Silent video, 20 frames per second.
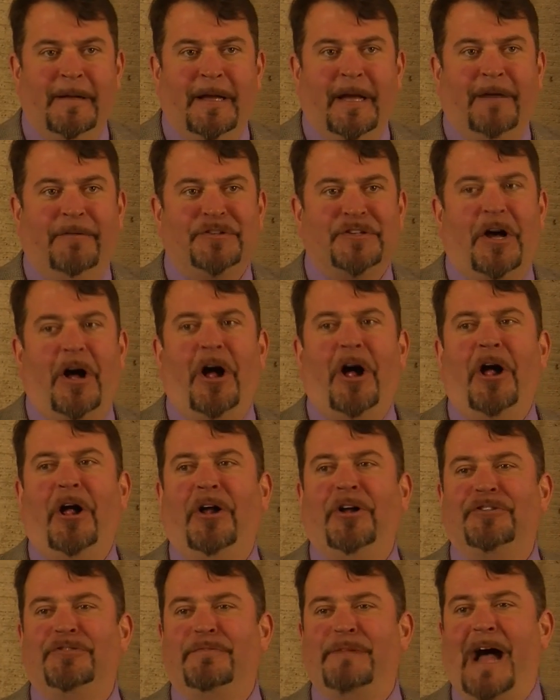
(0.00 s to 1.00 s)
And it was
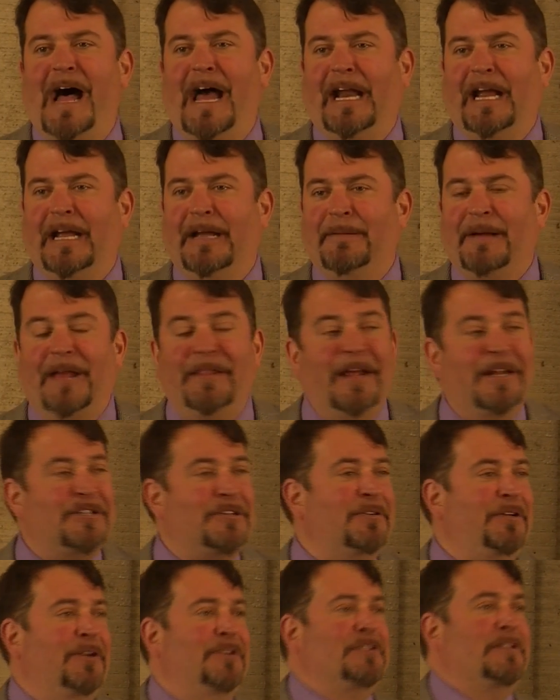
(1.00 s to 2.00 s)
all dramatic. And then
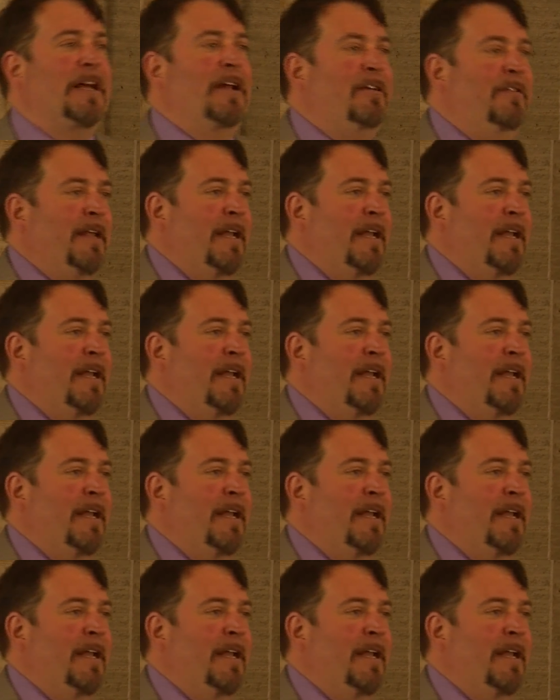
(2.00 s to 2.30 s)
2 years later,